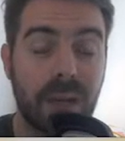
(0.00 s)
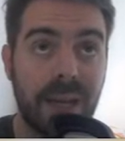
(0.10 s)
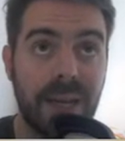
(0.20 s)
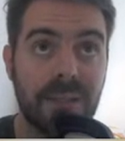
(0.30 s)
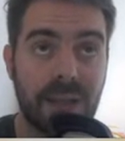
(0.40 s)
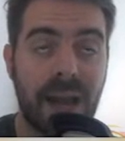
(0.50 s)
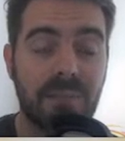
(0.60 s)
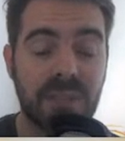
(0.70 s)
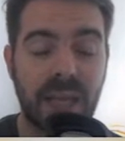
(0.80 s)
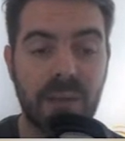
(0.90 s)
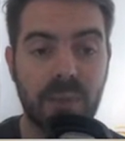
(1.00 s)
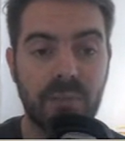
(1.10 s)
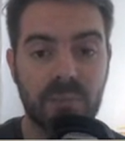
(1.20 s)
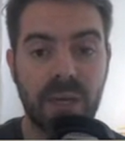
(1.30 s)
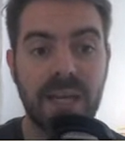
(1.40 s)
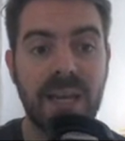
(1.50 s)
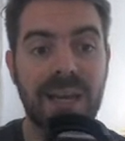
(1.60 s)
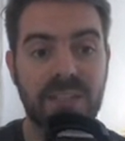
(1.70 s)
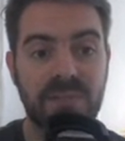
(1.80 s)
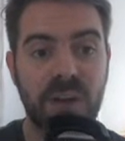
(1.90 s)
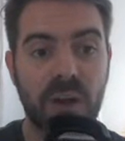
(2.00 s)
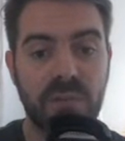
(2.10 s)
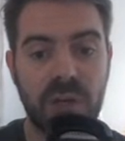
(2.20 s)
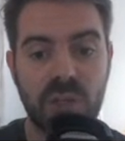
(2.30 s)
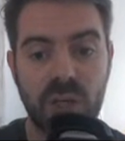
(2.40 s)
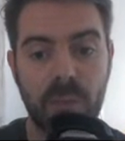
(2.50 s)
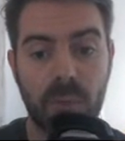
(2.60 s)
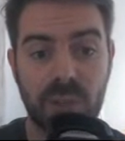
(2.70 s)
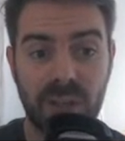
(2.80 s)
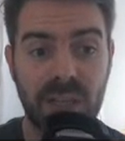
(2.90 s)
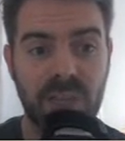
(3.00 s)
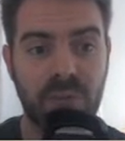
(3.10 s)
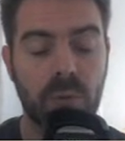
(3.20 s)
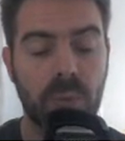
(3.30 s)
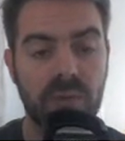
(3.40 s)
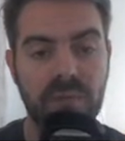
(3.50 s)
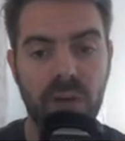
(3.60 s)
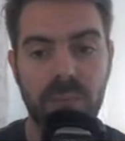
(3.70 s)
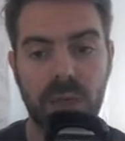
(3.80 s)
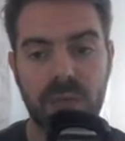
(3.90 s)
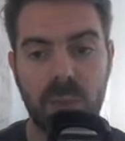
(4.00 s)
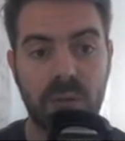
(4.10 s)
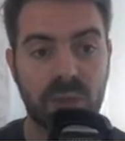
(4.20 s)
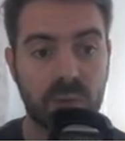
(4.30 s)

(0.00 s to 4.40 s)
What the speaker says: in after game week 3 as a very, very cheap option. I think he's 4.5 million as well, so